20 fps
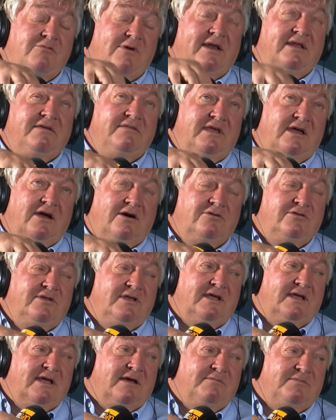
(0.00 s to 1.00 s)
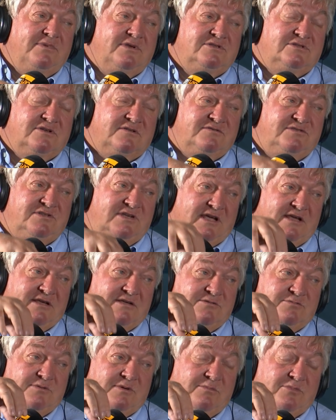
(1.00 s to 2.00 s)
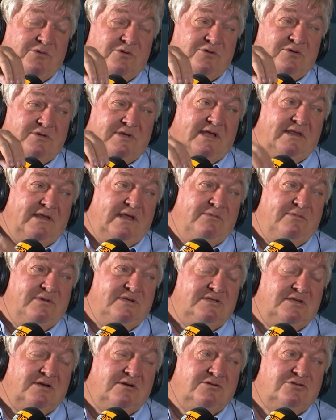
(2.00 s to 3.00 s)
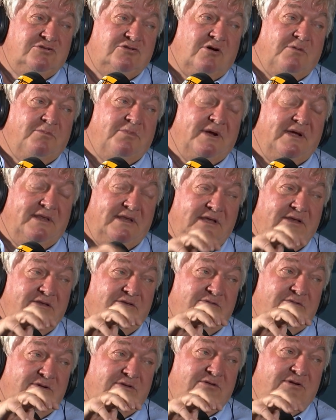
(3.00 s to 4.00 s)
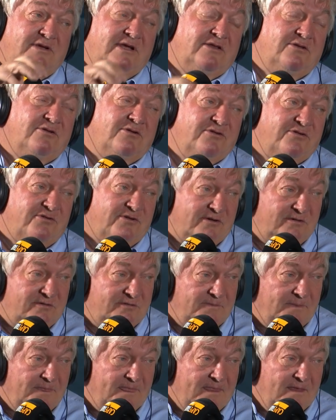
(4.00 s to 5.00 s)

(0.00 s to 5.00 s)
one of the holding companies of Checkers we bought, and then we sold ShopRite into it to get control.